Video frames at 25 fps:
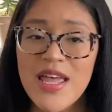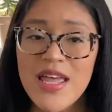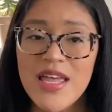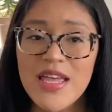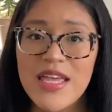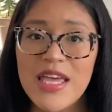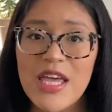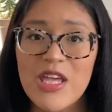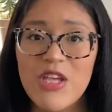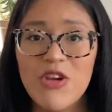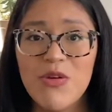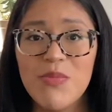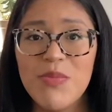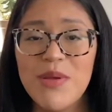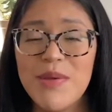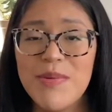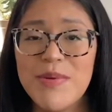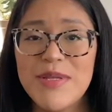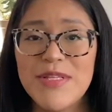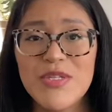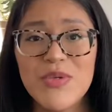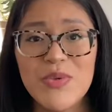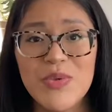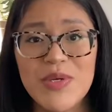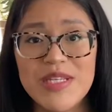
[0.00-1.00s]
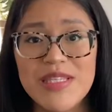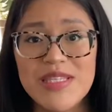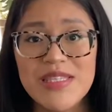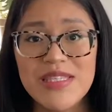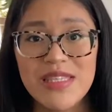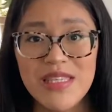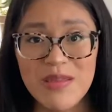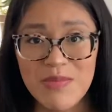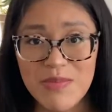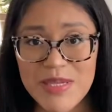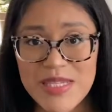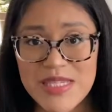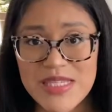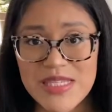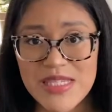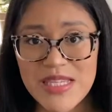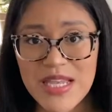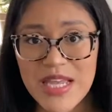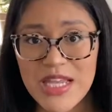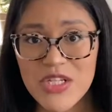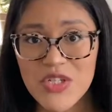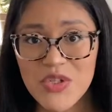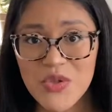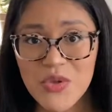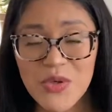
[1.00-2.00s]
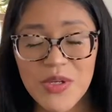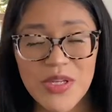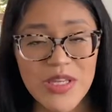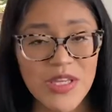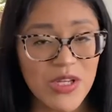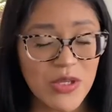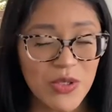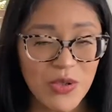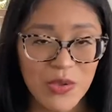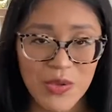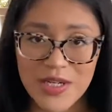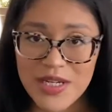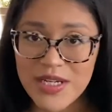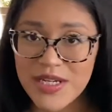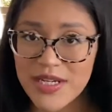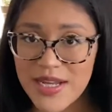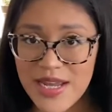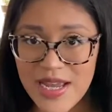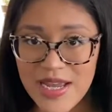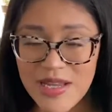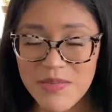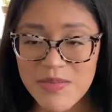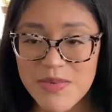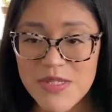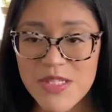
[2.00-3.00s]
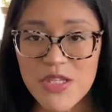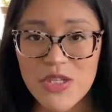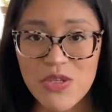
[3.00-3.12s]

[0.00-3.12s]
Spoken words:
Get your baby to a sleeping schedule including naps.